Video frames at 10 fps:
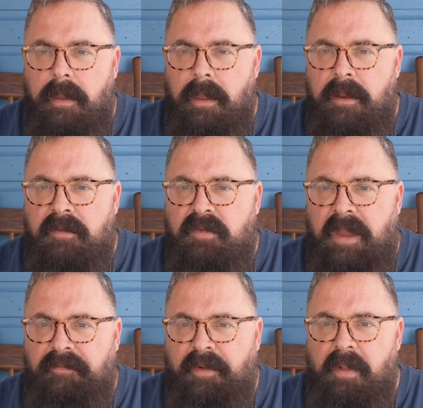It is
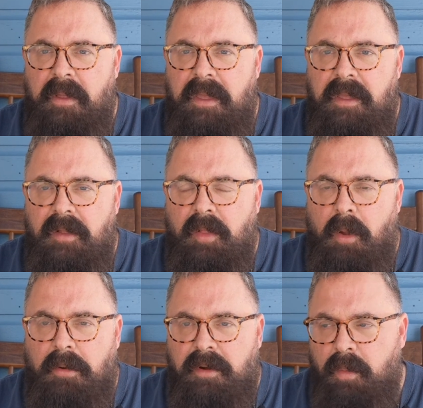definitely
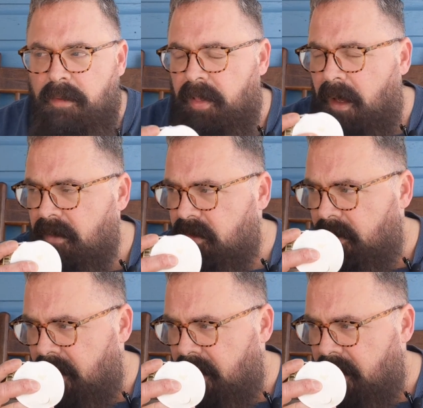loaded with lots of